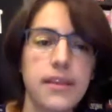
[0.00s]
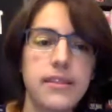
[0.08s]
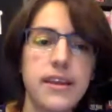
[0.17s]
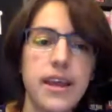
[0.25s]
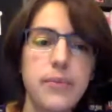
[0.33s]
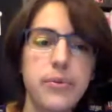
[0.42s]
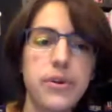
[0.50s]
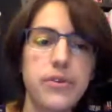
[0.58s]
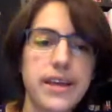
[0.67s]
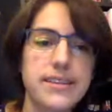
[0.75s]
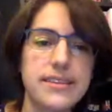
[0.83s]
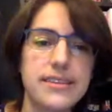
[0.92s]
The night
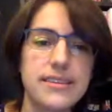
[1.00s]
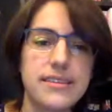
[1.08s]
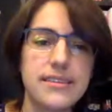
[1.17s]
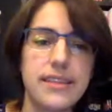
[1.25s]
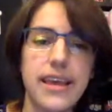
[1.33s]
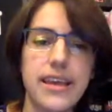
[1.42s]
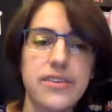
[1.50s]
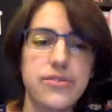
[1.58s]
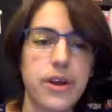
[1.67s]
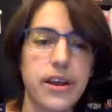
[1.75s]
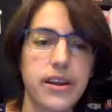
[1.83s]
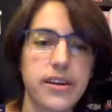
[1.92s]
progresses, they get
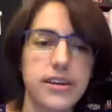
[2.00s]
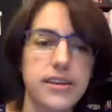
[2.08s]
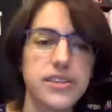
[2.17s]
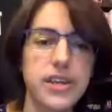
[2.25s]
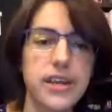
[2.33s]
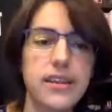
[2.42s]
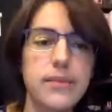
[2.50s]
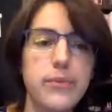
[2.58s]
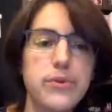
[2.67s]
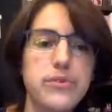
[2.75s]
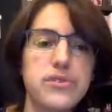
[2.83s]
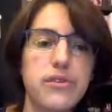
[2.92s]
drunker. Jalen
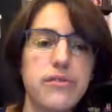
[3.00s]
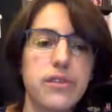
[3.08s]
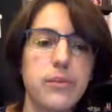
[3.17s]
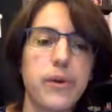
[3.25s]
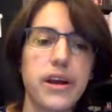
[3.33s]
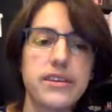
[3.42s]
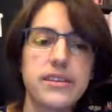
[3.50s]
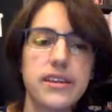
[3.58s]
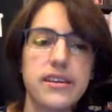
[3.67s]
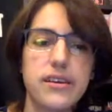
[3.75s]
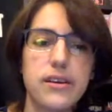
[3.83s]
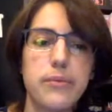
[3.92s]
moons over the
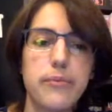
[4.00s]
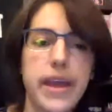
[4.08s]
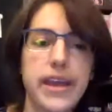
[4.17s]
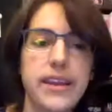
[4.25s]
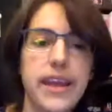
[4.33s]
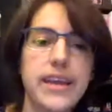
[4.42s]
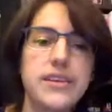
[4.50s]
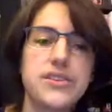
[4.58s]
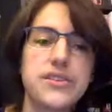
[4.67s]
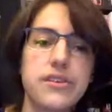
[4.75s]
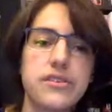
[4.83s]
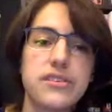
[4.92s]
bartender. Megan H.
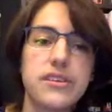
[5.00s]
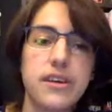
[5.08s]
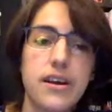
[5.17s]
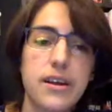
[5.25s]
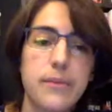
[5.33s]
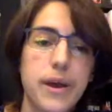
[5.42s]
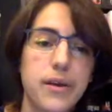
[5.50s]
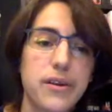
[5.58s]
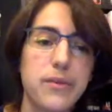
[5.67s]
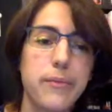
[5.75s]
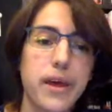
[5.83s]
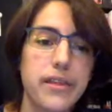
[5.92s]
starts to talk about
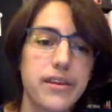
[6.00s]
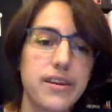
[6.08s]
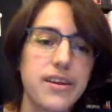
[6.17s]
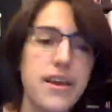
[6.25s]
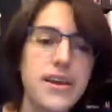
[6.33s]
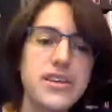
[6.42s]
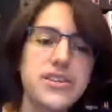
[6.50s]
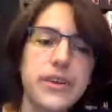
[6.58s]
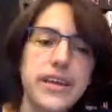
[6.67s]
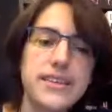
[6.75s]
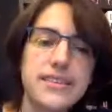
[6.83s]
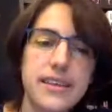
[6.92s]
her mother.
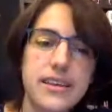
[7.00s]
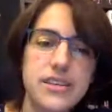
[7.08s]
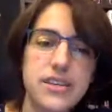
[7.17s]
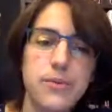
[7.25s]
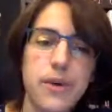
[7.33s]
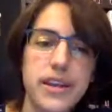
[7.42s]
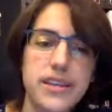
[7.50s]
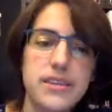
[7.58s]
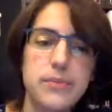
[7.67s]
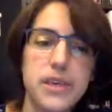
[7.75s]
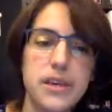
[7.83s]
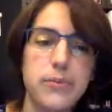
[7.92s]
Shreya says she wanted
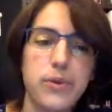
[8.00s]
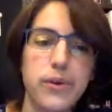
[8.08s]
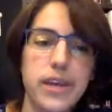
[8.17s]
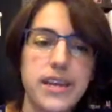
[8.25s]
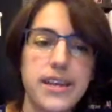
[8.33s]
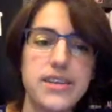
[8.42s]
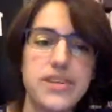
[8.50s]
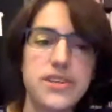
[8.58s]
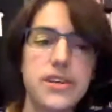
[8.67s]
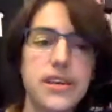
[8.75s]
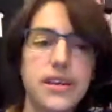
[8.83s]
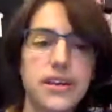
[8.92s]
to be a marine
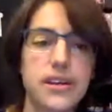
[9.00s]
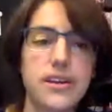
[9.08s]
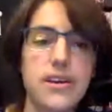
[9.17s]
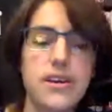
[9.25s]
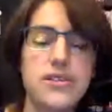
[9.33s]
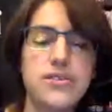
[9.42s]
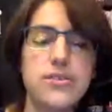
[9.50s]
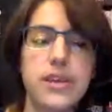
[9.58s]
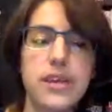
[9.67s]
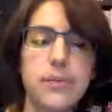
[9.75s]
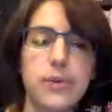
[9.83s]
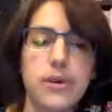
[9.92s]
engineer.
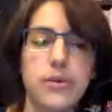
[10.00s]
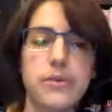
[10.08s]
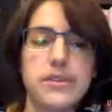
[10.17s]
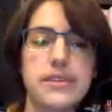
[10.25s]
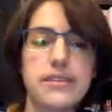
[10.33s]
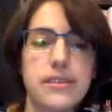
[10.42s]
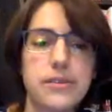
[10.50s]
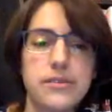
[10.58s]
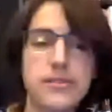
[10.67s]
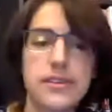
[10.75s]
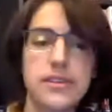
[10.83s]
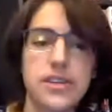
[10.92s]
Zookeeper was as
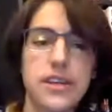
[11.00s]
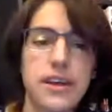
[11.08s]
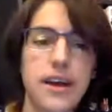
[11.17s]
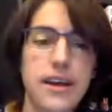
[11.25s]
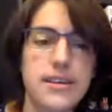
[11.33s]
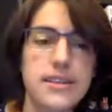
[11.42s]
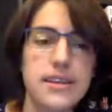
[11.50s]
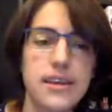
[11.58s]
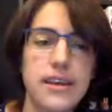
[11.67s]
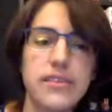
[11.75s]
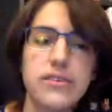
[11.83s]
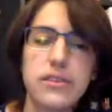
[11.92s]
close as she got.
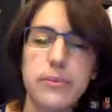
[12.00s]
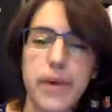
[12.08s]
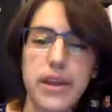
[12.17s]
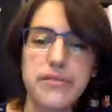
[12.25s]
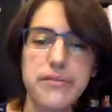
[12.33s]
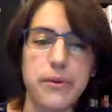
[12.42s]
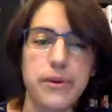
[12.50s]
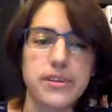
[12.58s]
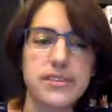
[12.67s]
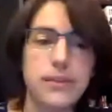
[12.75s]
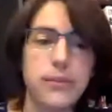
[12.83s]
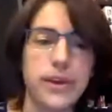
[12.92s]
There's a metaphor
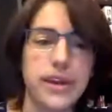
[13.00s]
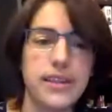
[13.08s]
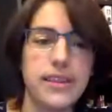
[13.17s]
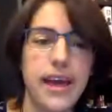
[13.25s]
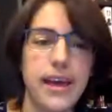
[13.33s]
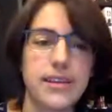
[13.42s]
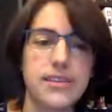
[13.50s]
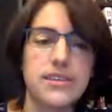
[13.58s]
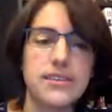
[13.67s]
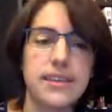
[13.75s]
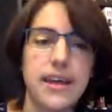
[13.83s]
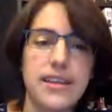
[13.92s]
somewhere in that, she
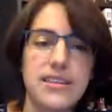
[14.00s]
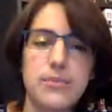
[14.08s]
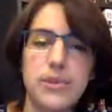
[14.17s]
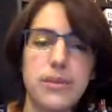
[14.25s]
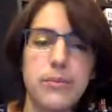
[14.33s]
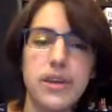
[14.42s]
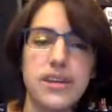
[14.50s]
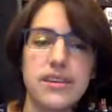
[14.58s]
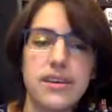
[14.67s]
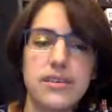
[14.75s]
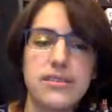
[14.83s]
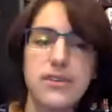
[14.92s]
says, but the
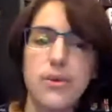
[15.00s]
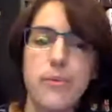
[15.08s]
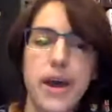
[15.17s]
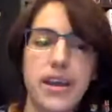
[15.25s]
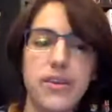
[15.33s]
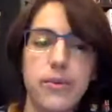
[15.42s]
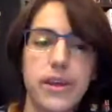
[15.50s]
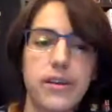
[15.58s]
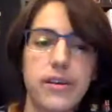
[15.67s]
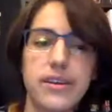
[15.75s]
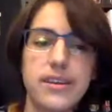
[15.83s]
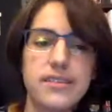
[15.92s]
Minotaur is no mind reader
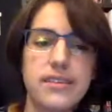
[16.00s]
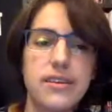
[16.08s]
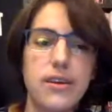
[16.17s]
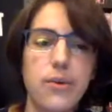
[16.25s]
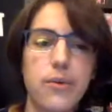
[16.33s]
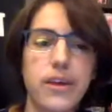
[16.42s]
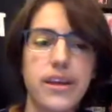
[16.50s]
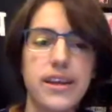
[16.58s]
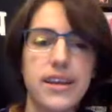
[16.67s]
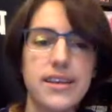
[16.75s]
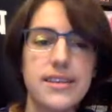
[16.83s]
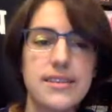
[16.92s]
and doesn't know where it
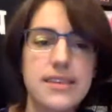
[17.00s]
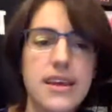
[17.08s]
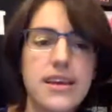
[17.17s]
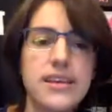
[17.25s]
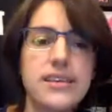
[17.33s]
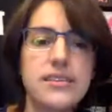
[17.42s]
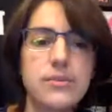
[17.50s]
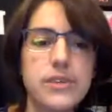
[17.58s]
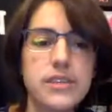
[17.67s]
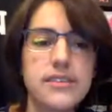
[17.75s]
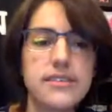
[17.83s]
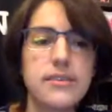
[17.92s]
is. He
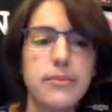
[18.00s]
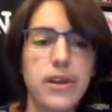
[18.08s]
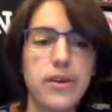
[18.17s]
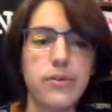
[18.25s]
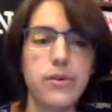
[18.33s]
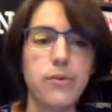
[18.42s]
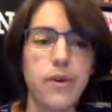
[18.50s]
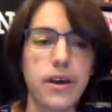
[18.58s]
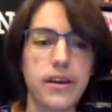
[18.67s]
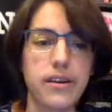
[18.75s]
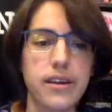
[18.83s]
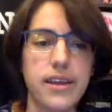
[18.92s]
switches to mineral
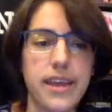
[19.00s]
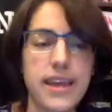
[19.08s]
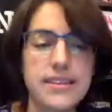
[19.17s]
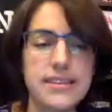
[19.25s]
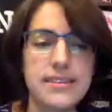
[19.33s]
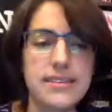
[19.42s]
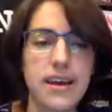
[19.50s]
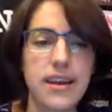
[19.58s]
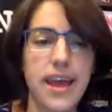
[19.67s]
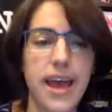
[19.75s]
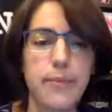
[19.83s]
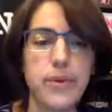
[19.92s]
water in case he's not
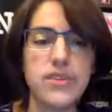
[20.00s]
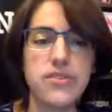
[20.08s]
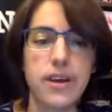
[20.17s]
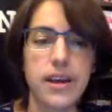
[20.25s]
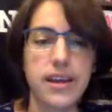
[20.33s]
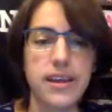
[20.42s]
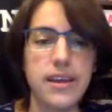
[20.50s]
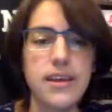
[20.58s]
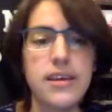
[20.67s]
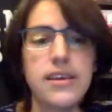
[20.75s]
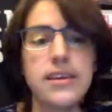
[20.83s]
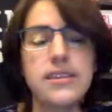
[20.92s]
a happy drunk.
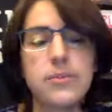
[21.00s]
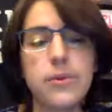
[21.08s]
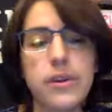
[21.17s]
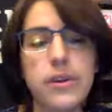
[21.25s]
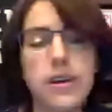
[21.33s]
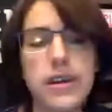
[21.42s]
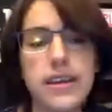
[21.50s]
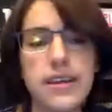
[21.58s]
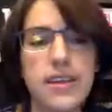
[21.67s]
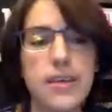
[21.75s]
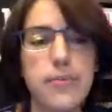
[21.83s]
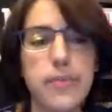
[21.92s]
He's worried he'll
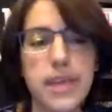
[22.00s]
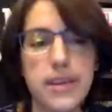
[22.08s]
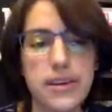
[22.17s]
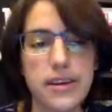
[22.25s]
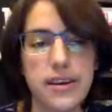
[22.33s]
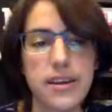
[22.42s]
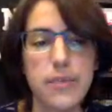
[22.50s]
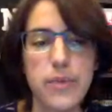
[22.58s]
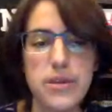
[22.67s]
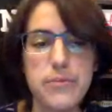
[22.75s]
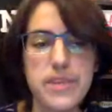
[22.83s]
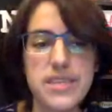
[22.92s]
get meaner,
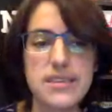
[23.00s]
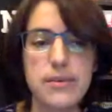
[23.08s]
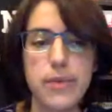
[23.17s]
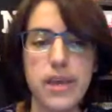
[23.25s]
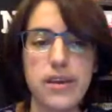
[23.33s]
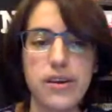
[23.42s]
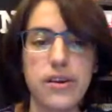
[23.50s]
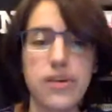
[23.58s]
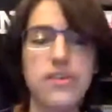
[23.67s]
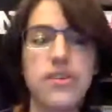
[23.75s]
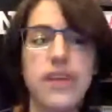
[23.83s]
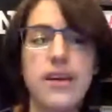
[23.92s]
commit a misdemeanor,
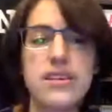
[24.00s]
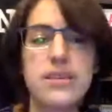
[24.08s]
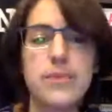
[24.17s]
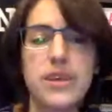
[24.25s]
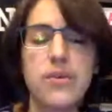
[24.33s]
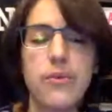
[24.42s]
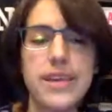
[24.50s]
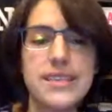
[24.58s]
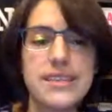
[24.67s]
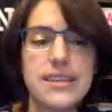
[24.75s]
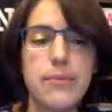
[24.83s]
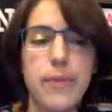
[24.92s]
or turn out to be a
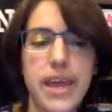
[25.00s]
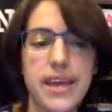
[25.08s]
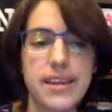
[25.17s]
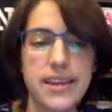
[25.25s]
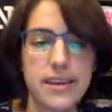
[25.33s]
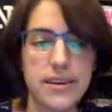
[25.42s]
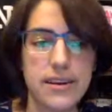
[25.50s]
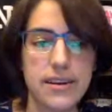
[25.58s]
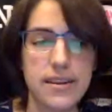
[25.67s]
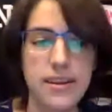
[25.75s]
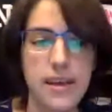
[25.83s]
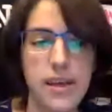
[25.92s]
wasted man-eater.
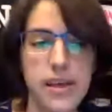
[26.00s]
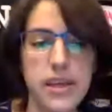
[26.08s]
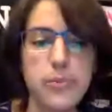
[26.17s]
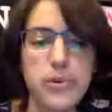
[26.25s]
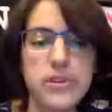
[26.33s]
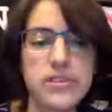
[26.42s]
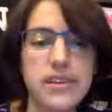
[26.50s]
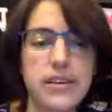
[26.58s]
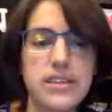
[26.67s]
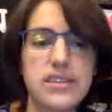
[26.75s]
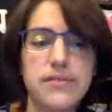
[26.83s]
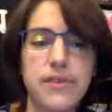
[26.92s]
He pulls
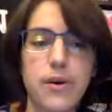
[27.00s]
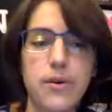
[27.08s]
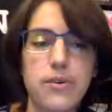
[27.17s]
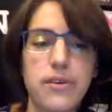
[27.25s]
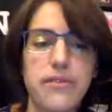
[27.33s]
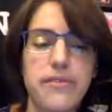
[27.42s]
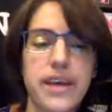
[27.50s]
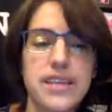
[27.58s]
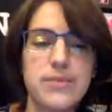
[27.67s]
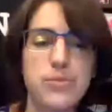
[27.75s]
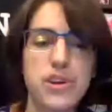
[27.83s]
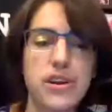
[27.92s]
out his phone,
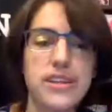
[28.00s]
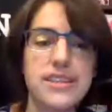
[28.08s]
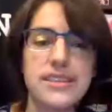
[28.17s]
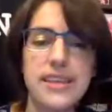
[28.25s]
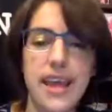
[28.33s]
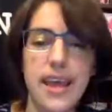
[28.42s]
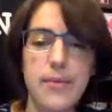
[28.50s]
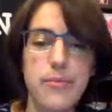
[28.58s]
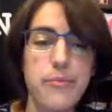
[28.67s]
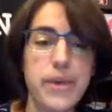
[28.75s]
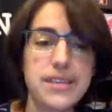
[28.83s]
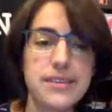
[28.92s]
finds Brianna's
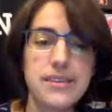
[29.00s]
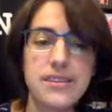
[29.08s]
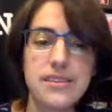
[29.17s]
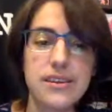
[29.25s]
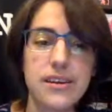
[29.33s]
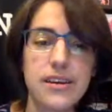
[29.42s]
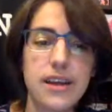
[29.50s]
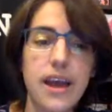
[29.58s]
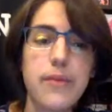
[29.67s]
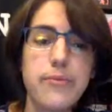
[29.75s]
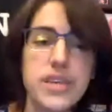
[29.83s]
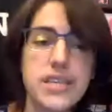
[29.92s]
name, messages her,
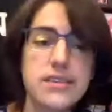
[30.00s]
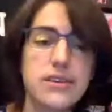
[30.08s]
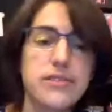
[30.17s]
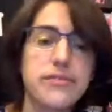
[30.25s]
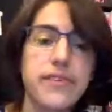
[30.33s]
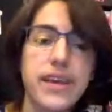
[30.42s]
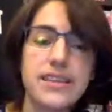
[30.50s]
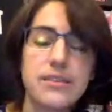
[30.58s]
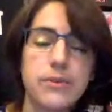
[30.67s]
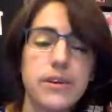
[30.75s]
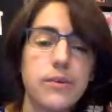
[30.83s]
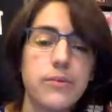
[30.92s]
"I miss your face,
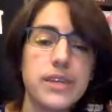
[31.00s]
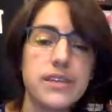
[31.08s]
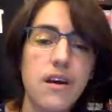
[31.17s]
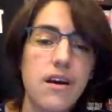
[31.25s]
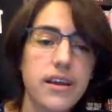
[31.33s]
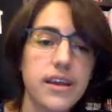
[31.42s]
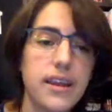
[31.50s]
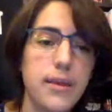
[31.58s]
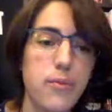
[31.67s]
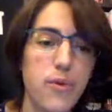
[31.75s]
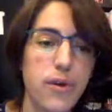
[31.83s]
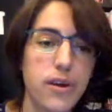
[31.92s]
why don't we talk
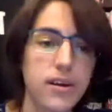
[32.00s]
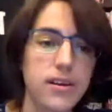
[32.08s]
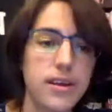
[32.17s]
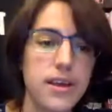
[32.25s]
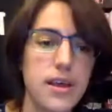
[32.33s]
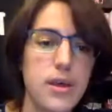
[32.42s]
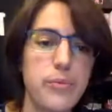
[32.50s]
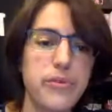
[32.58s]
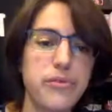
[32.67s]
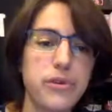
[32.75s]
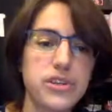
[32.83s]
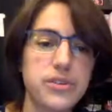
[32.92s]
anymore?"
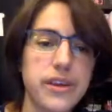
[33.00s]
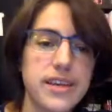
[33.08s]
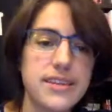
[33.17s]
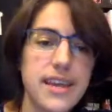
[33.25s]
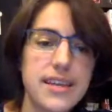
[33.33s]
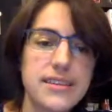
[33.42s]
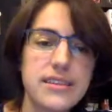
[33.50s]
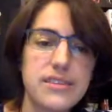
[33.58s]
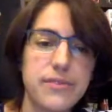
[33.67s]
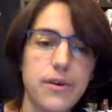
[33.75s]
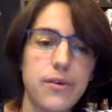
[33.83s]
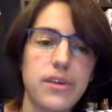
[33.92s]
Before Shreya takes his
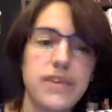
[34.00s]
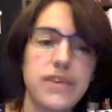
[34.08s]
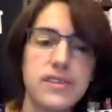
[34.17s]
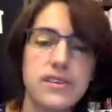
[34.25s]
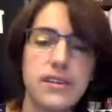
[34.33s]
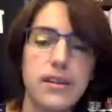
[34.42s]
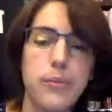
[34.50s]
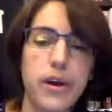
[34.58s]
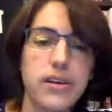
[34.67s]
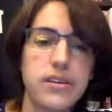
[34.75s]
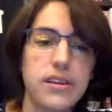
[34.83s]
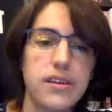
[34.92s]
phone, gives it to the
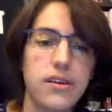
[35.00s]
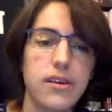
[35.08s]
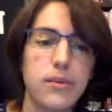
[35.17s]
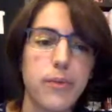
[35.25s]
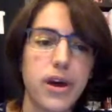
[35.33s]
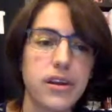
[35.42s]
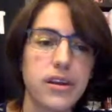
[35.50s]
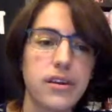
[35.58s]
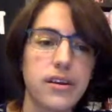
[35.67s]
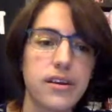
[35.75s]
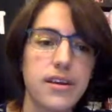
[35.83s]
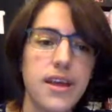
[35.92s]
bartender to
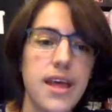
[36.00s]
monitor.